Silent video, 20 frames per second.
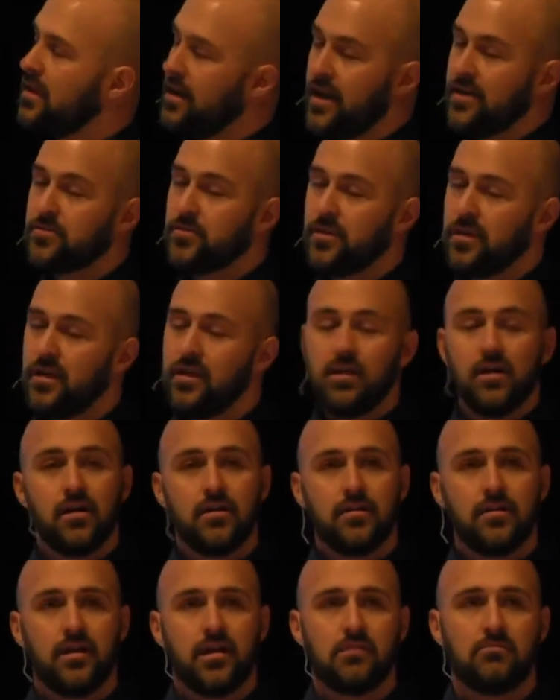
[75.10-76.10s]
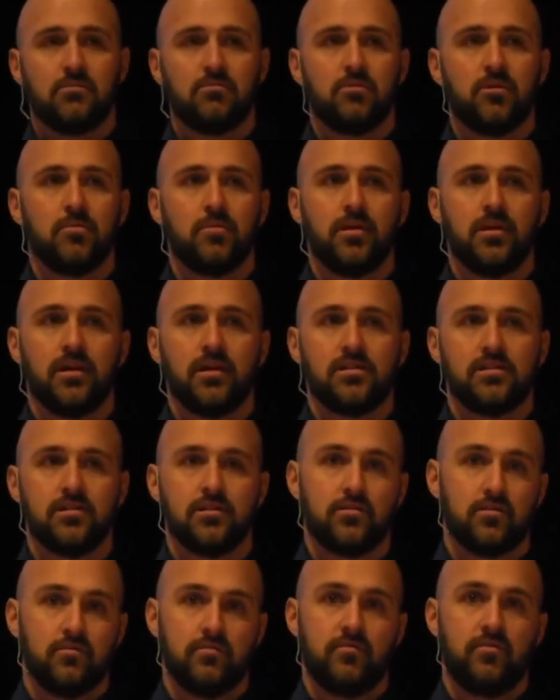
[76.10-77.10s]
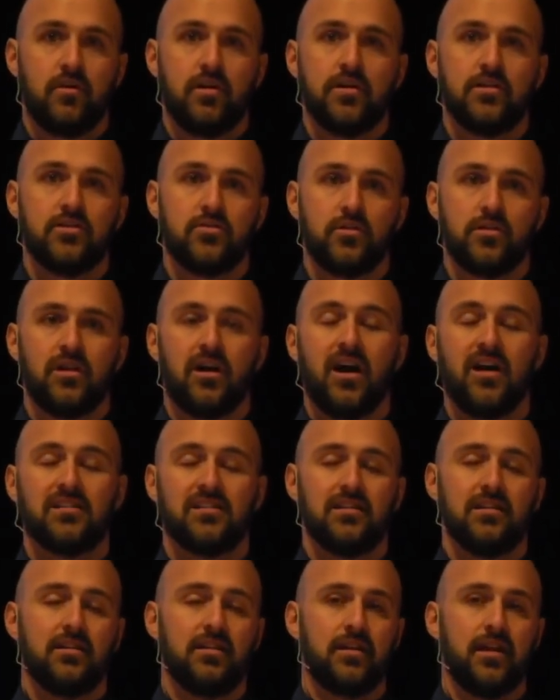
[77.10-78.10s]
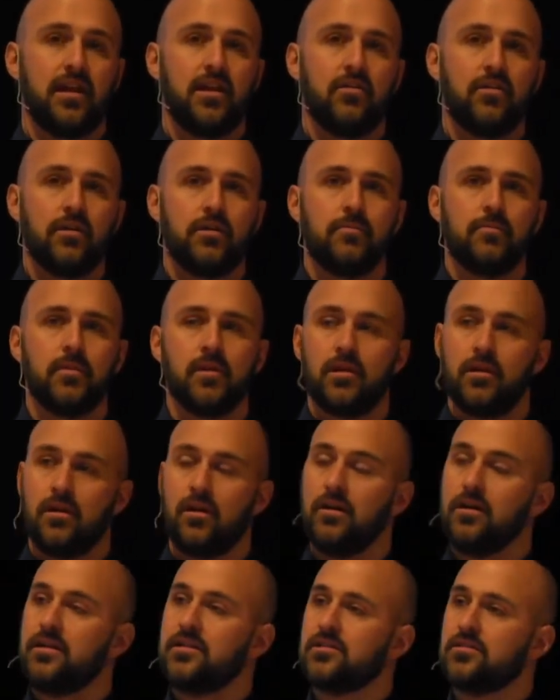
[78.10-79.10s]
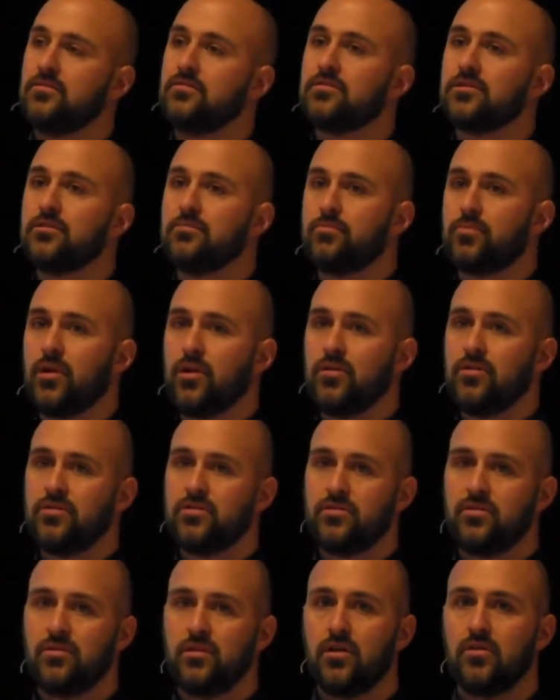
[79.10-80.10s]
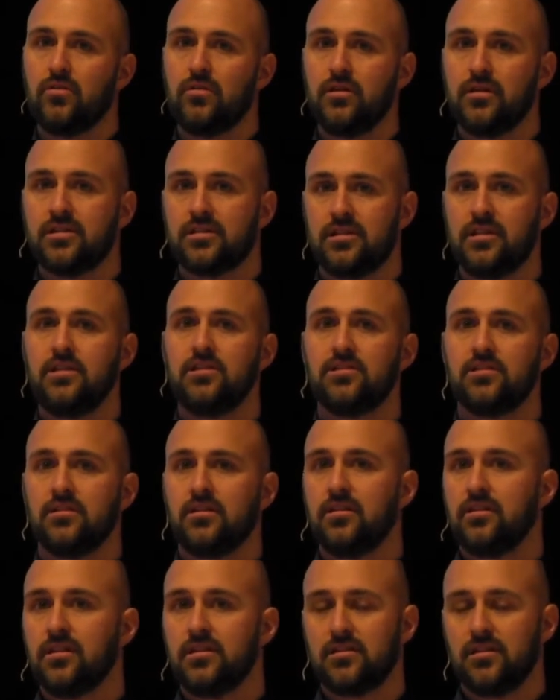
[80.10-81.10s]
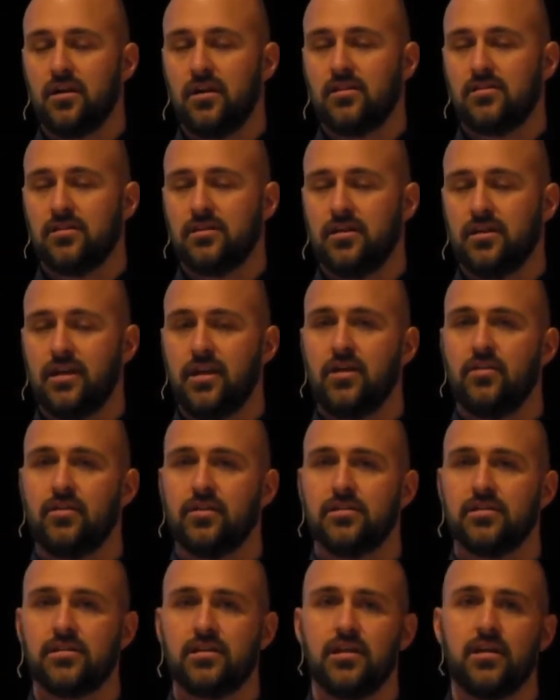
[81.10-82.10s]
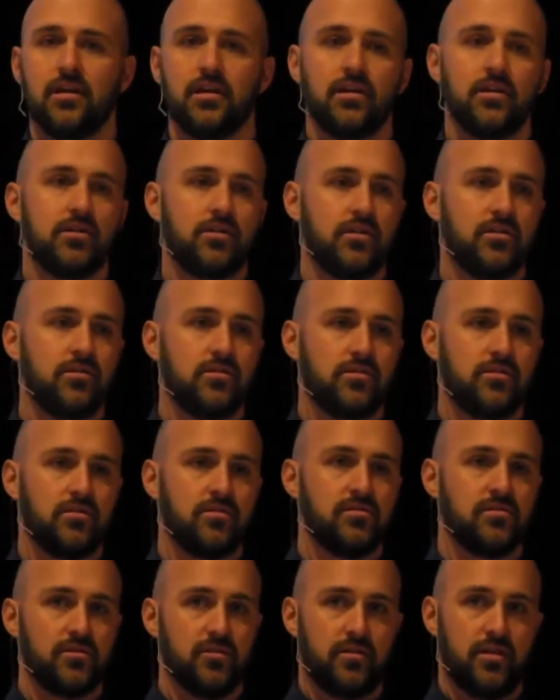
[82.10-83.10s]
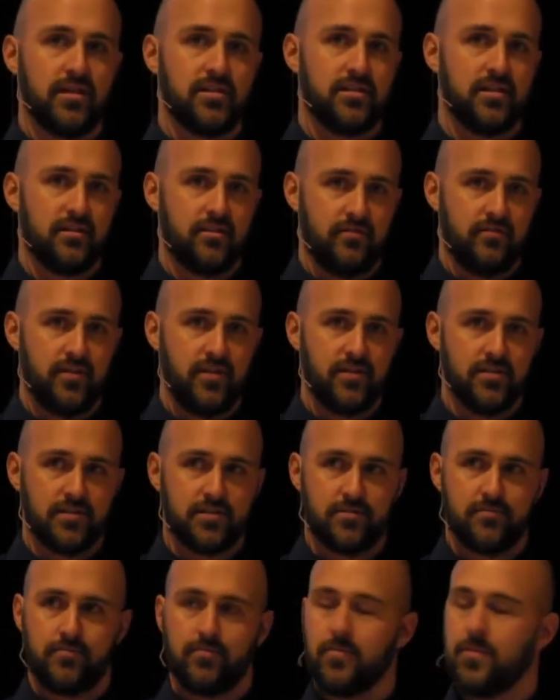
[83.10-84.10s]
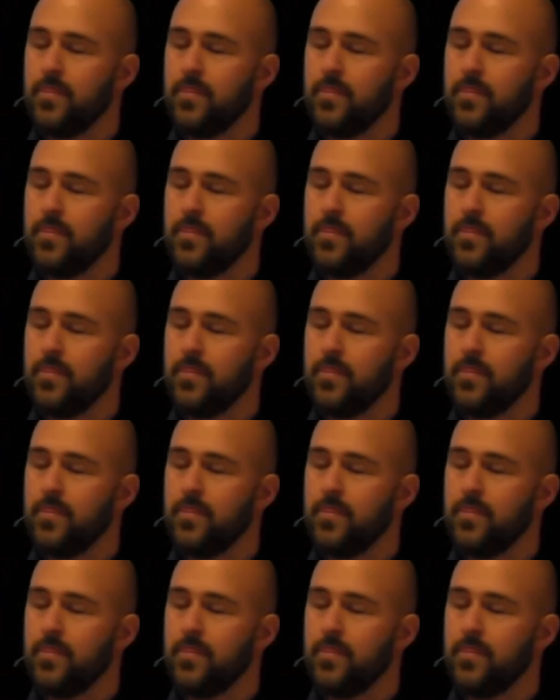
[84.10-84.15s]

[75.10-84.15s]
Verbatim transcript: As with any other animal population confined to an isolated area, lions are also prone to local extinction in these isolated areas due to stochastic events.